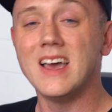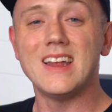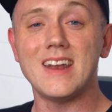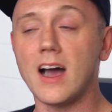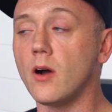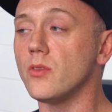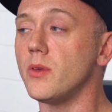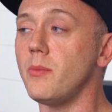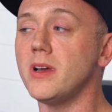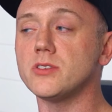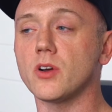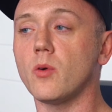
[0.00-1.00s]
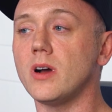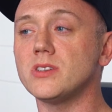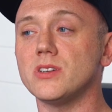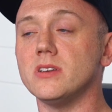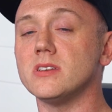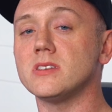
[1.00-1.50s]
Now, the major
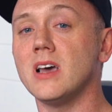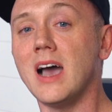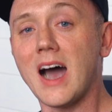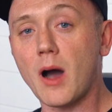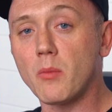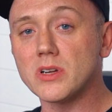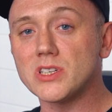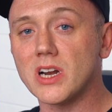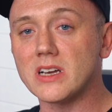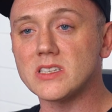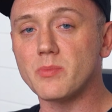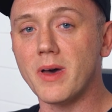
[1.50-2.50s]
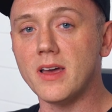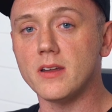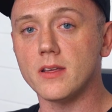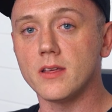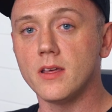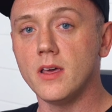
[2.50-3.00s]
question is, how much should I spend
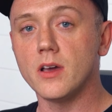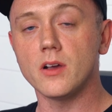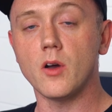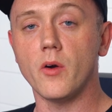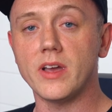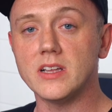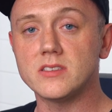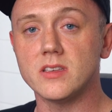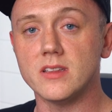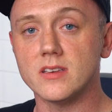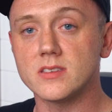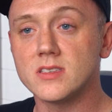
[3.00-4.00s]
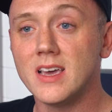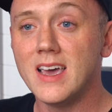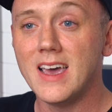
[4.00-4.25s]
going into this?